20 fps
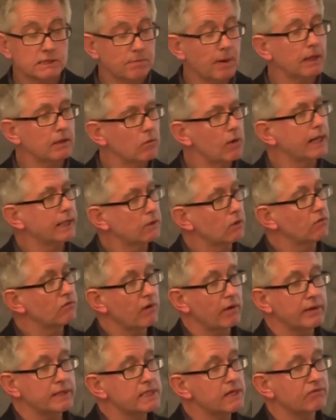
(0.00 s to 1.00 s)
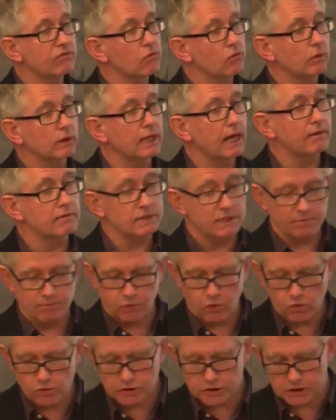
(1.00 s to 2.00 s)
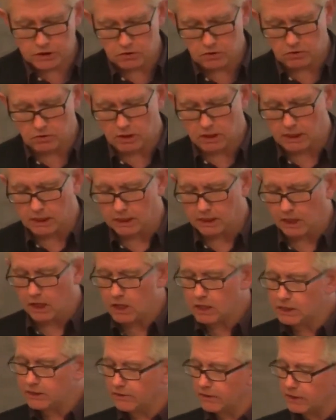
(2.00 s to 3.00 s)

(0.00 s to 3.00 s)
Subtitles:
by the way, look very different when I was in Portugal earlier